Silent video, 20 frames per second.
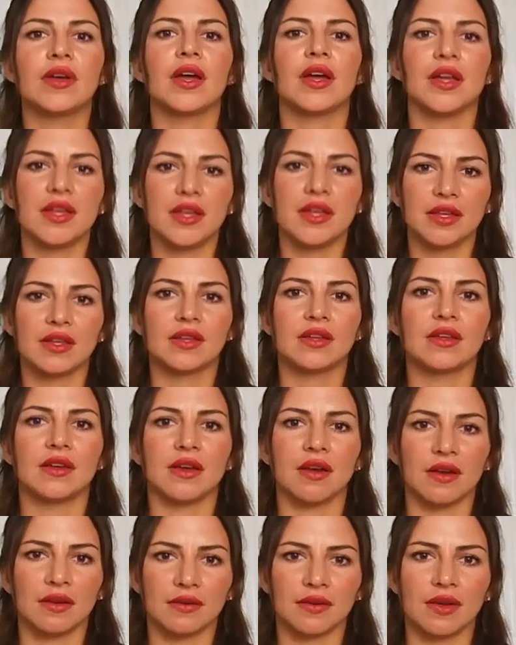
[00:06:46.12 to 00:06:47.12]
Okay.
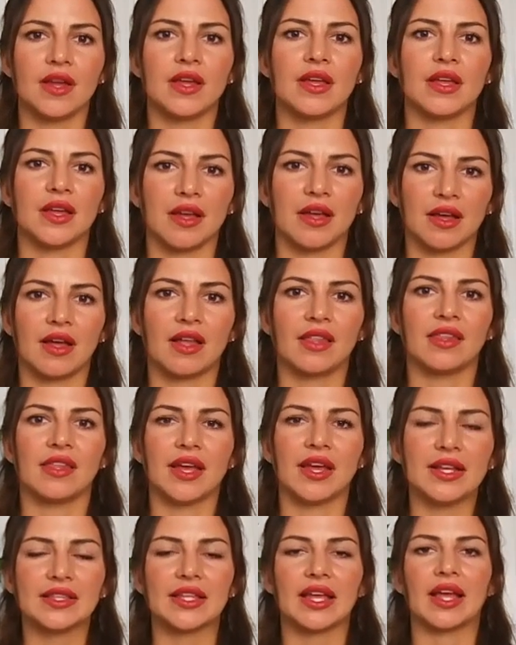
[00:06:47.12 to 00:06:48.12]
All right. I
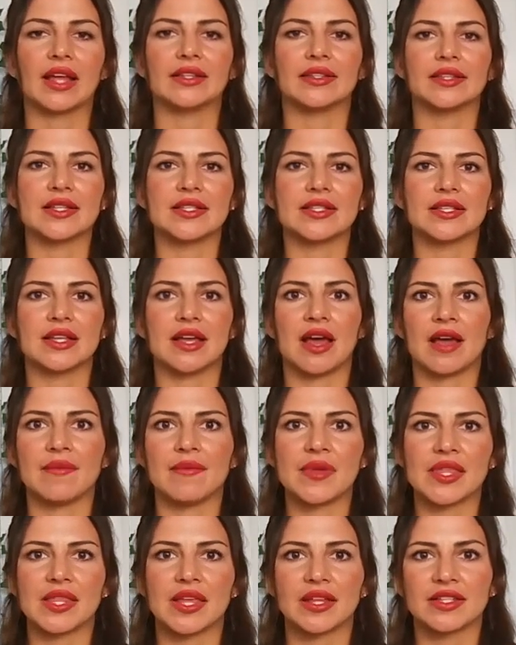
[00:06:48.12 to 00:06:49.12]
like that.
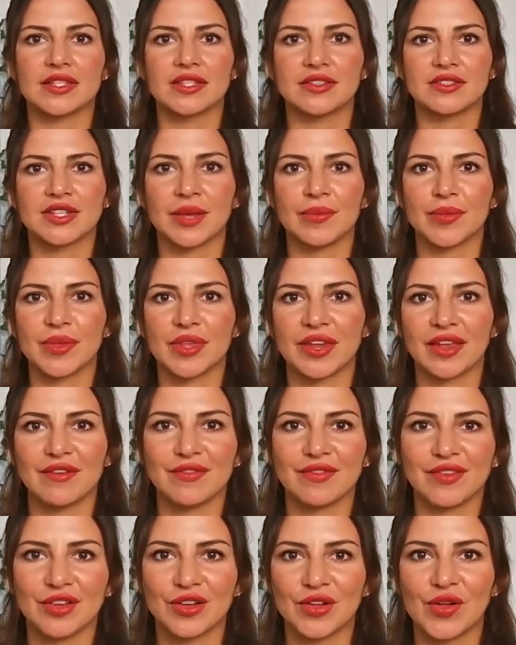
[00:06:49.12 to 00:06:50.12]
That's something
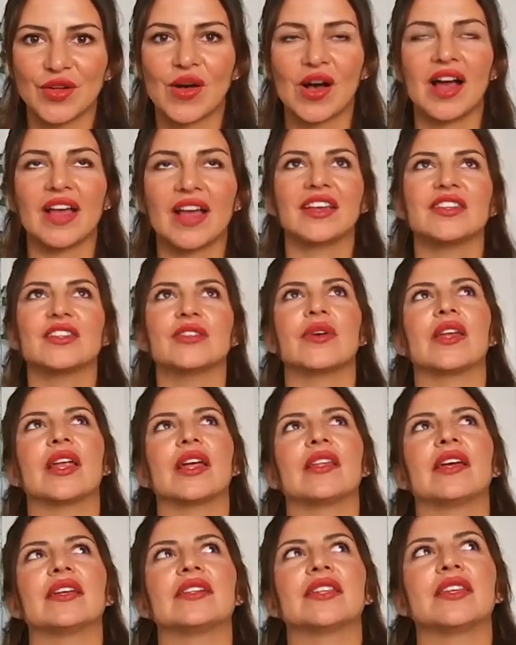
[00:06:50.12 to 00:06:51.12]
I feel I could do. And
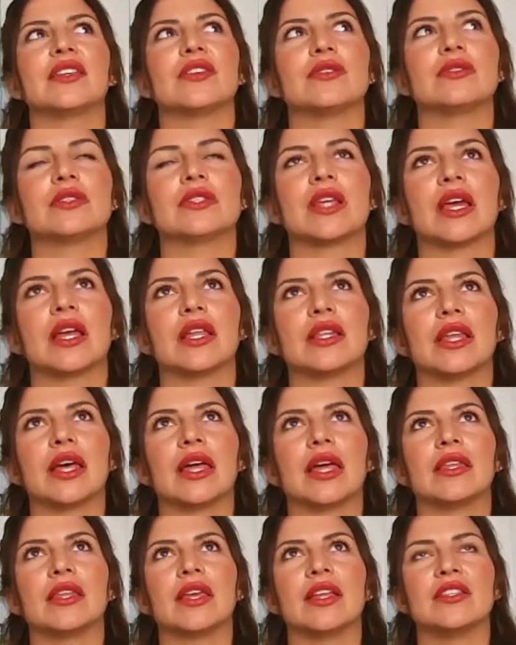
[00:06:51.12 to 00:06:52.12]
I like that you said
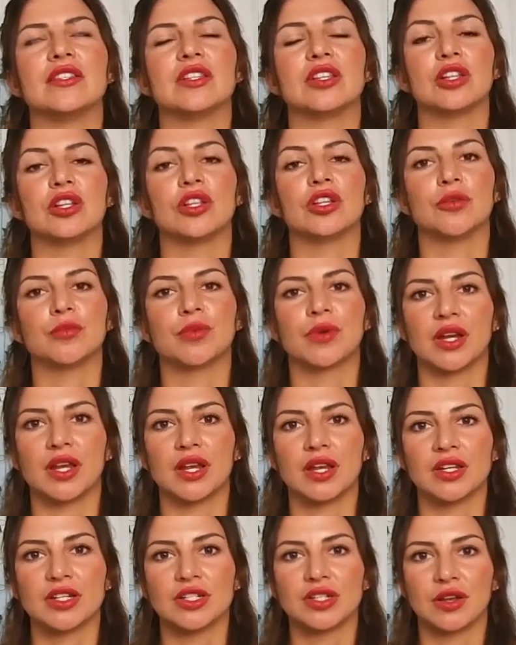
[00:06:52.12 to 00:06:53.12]
that it's a glute
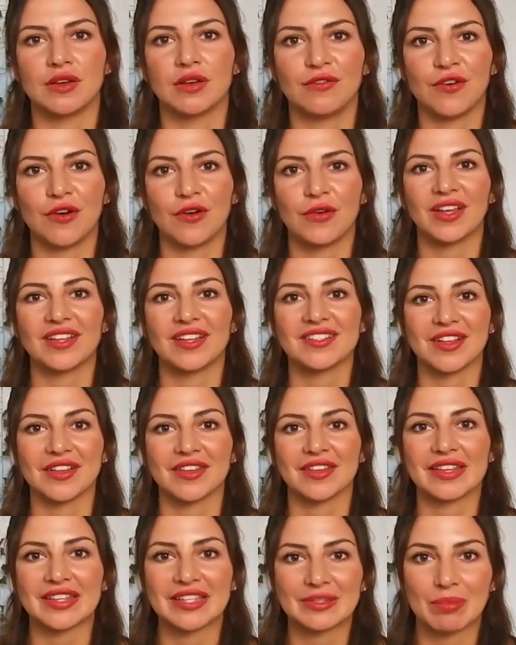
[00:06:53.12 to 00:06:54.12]
bridge focused
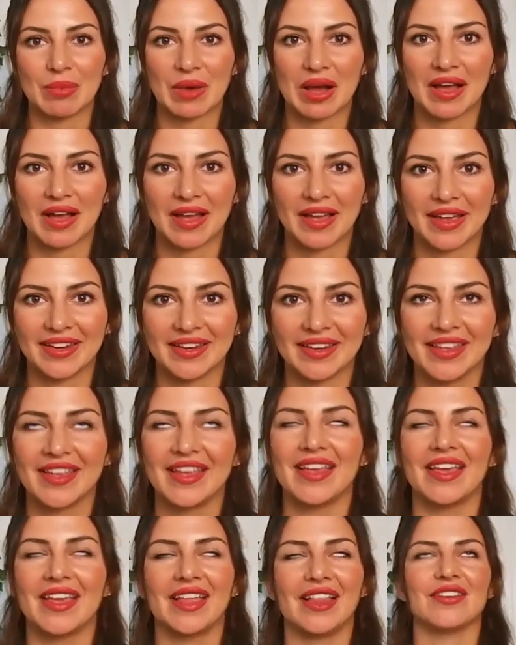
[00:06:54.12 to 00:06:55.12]
on the spine.
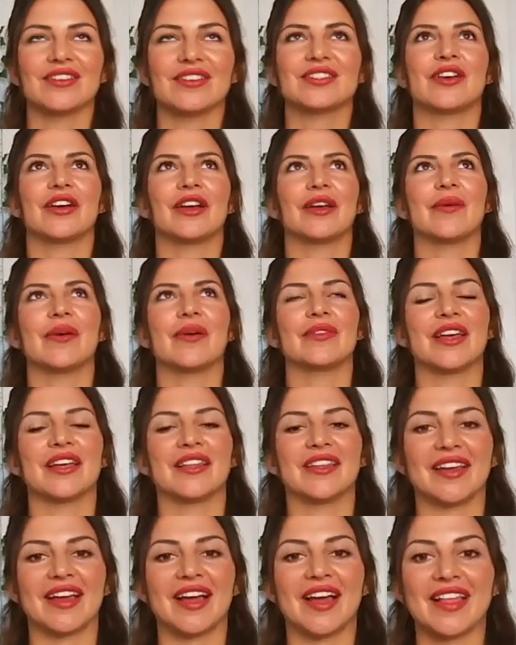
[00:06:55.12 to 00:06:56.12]
I was talking about
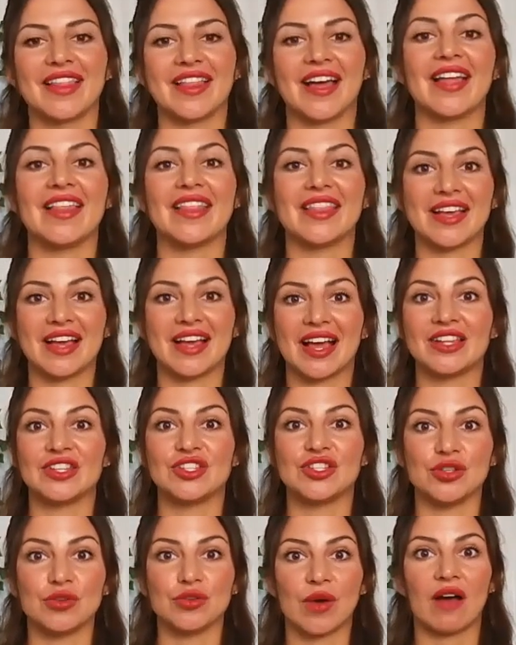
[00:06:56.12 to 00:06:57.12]
that. Like, I think I
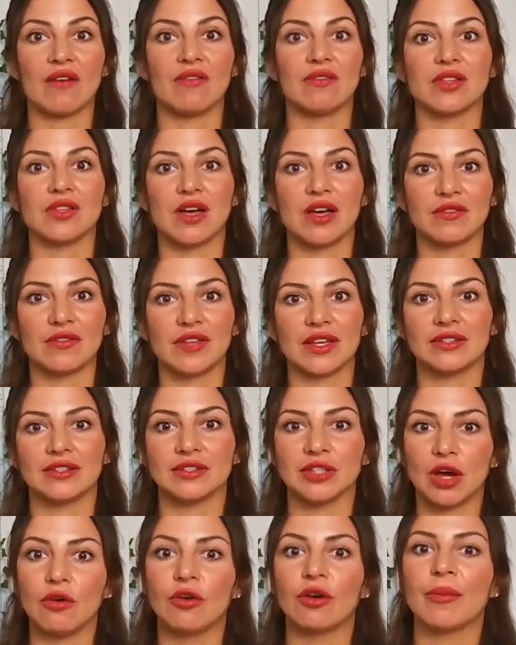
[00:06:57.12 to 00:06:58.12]
do have a lot of like
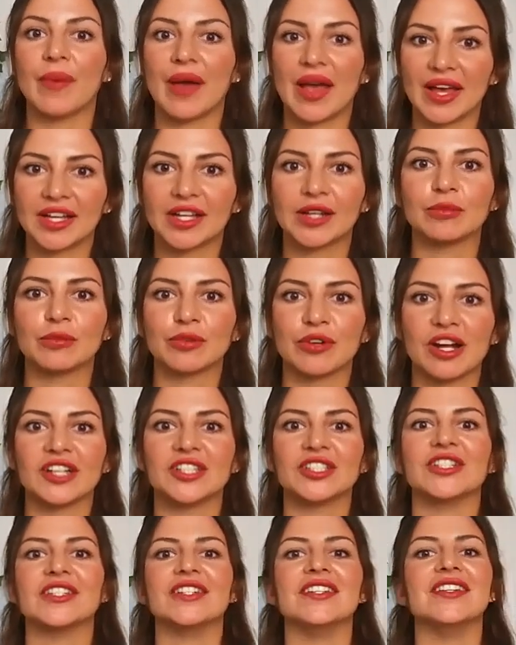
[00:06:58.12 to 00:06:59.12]
lower back
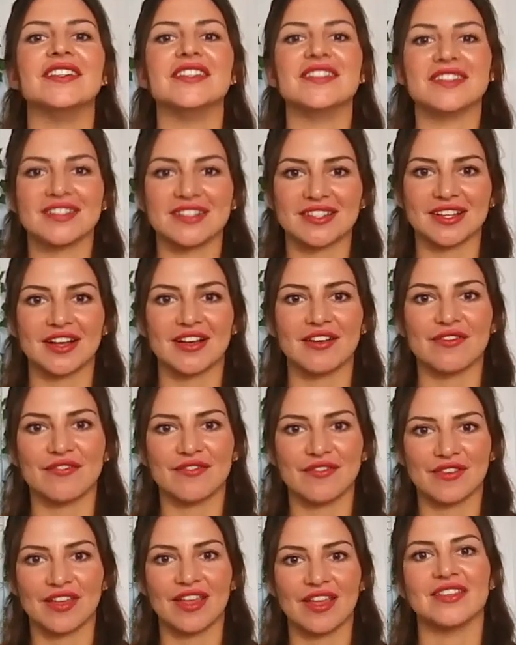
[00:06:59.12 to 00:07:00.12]
compression and stuff. Mm-hmm.
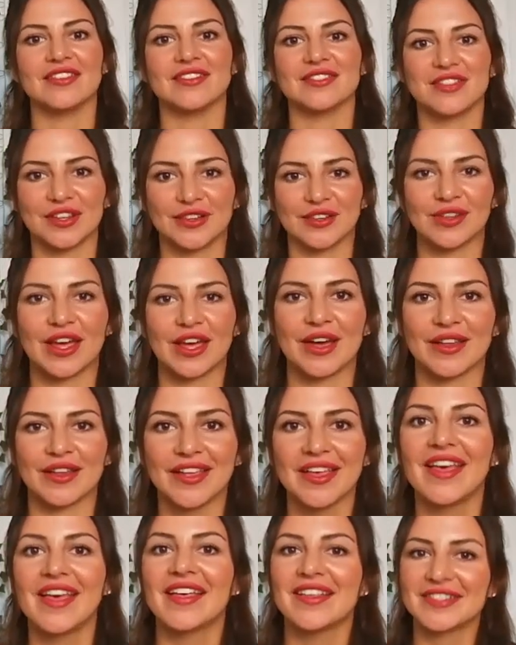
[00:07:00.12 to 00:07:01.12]
And so that
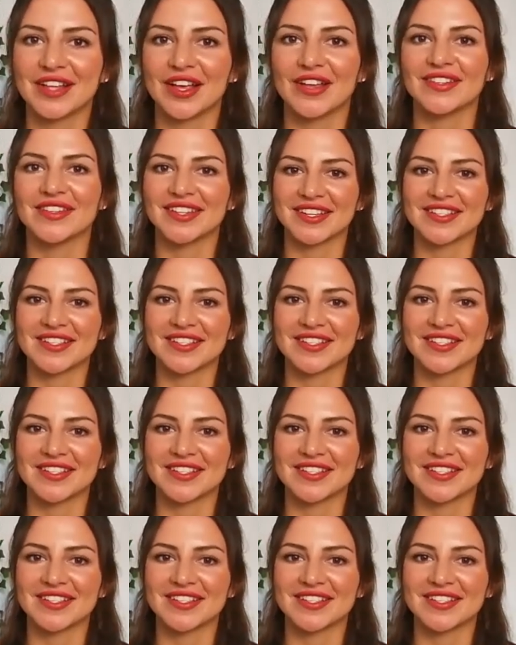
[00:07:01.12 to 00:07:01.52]
sounds